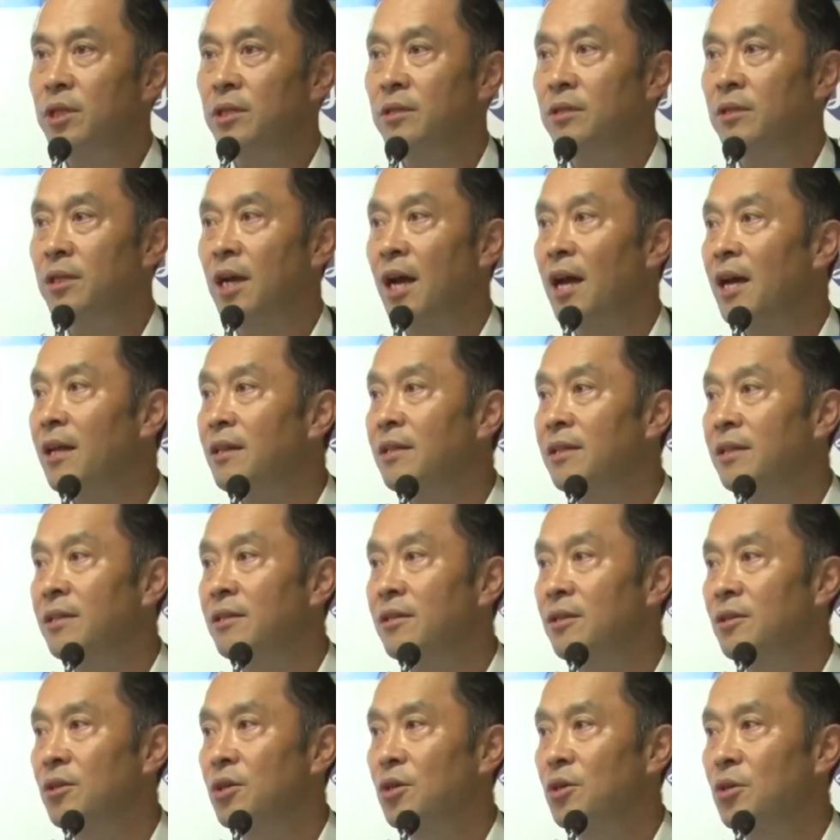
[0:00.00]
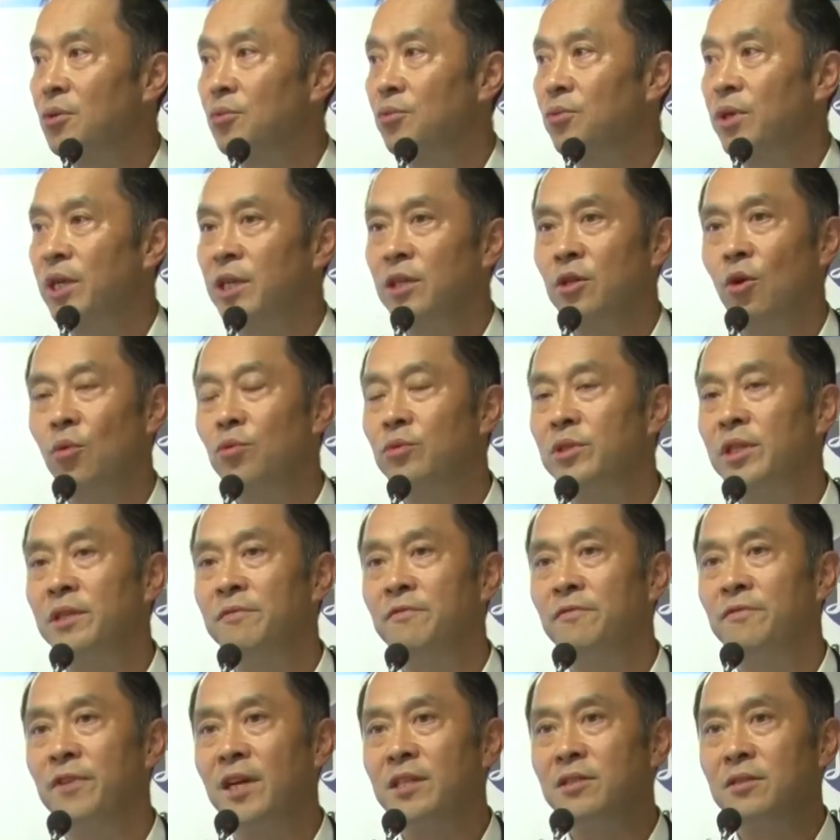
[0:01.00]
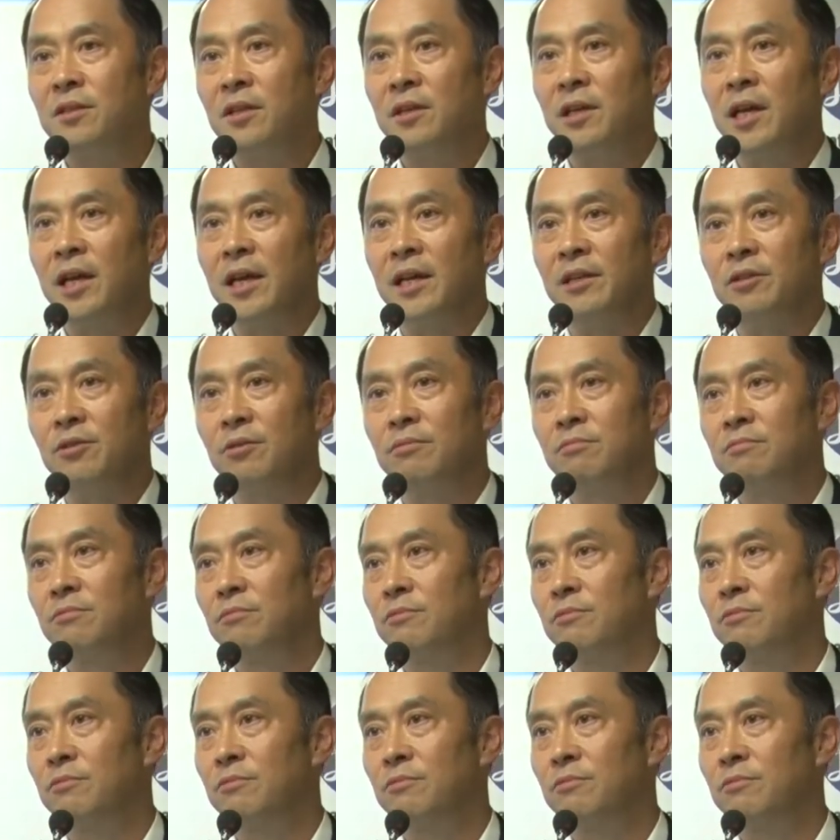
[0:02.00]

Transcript: on Thailand, we don't investigate